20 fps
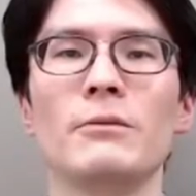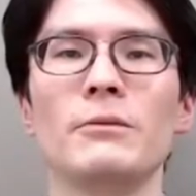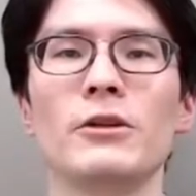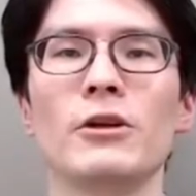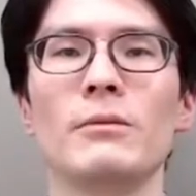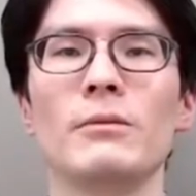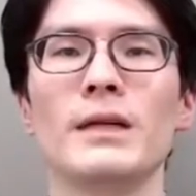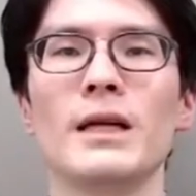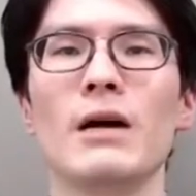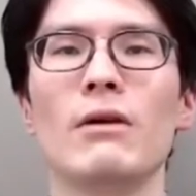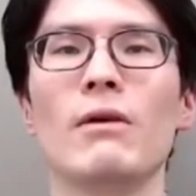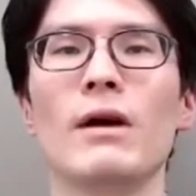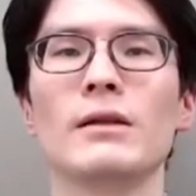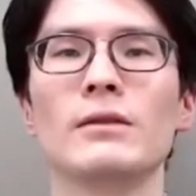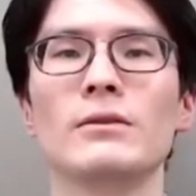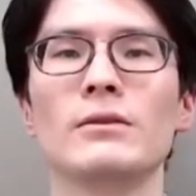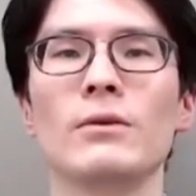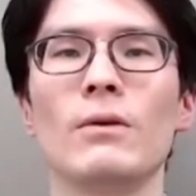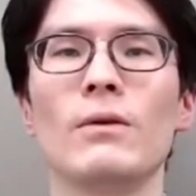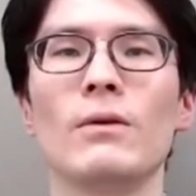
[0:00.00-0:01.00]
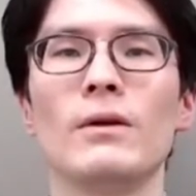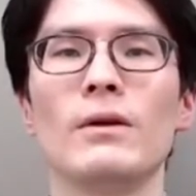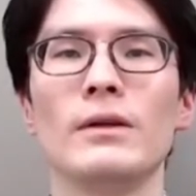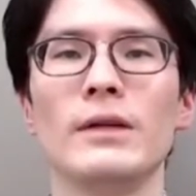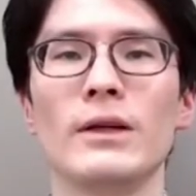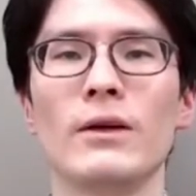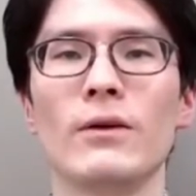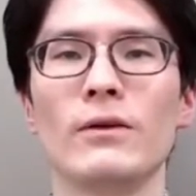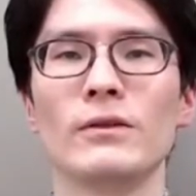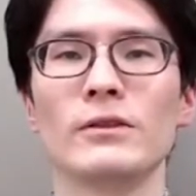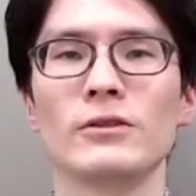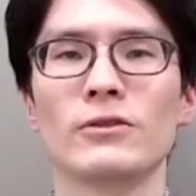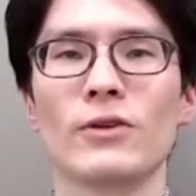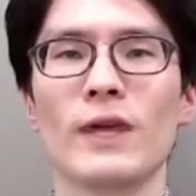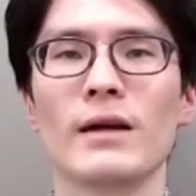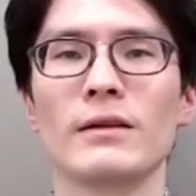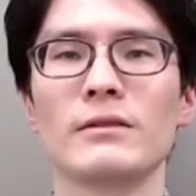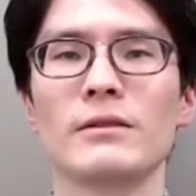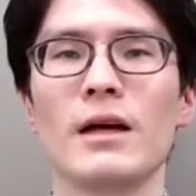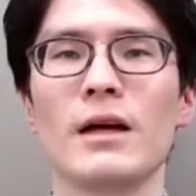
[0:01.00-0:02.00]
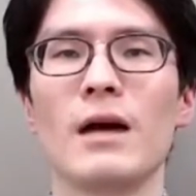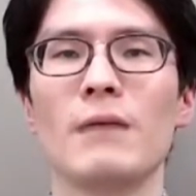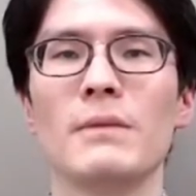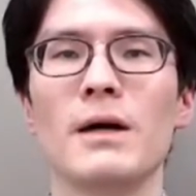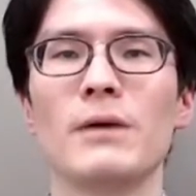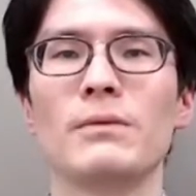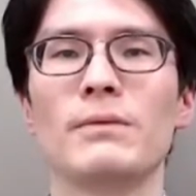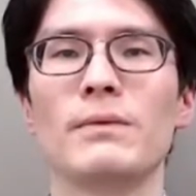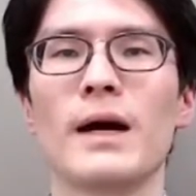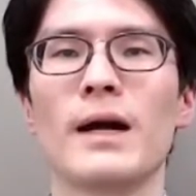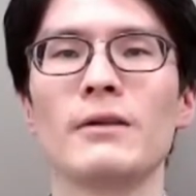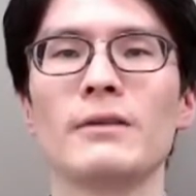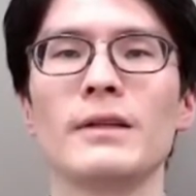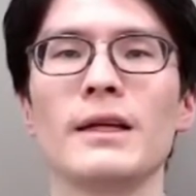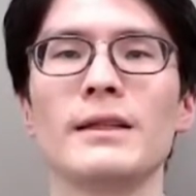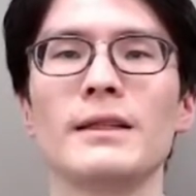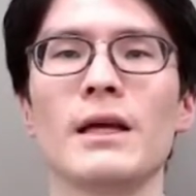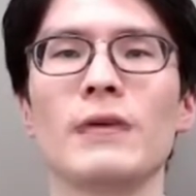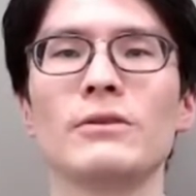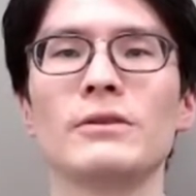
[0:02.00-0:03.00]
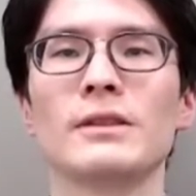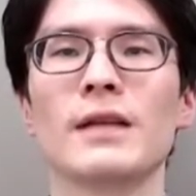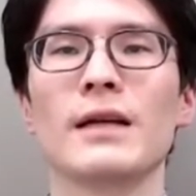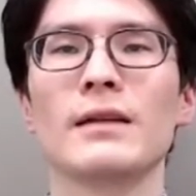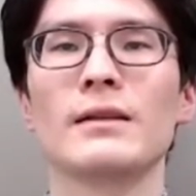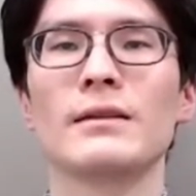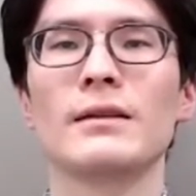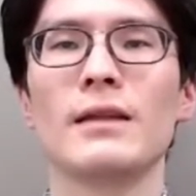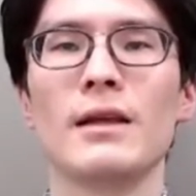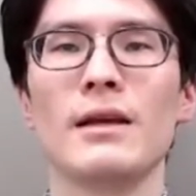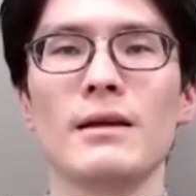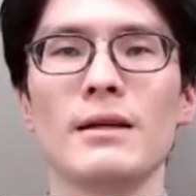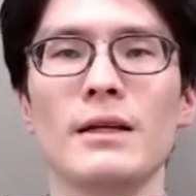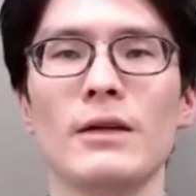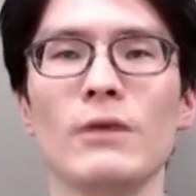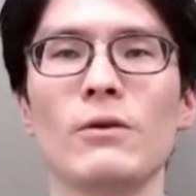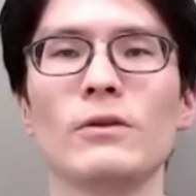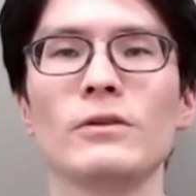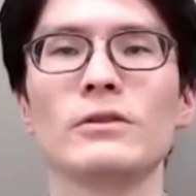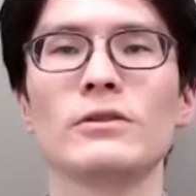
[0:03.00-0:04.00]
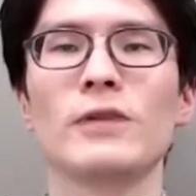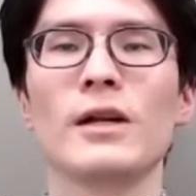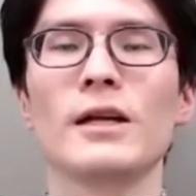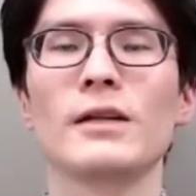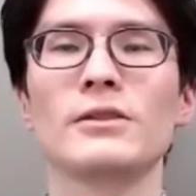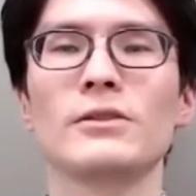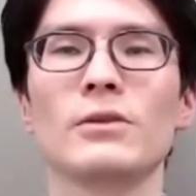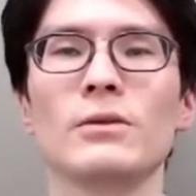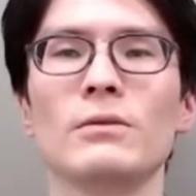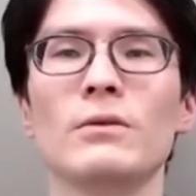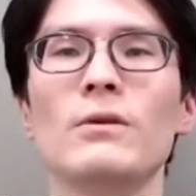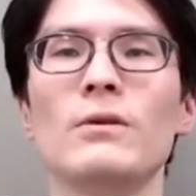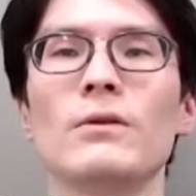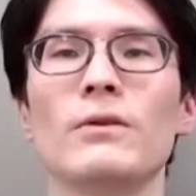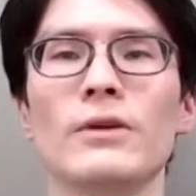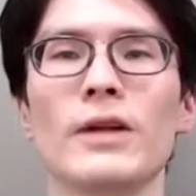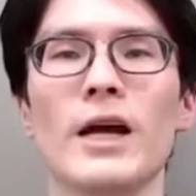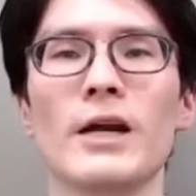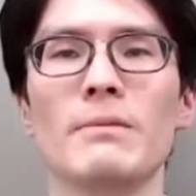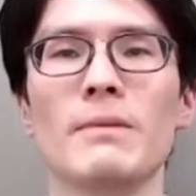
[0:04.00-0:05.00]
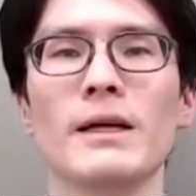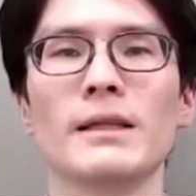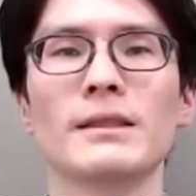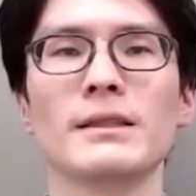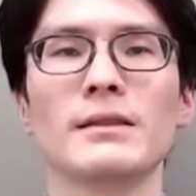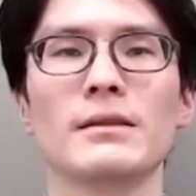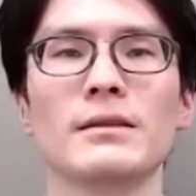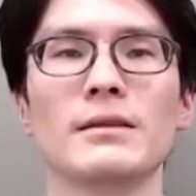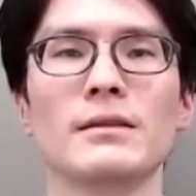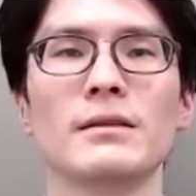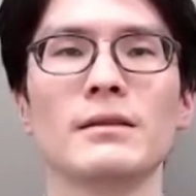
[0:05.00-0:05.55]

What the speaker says: After all readers have finished reading, reconstructor will reconstruct the data in the buffer.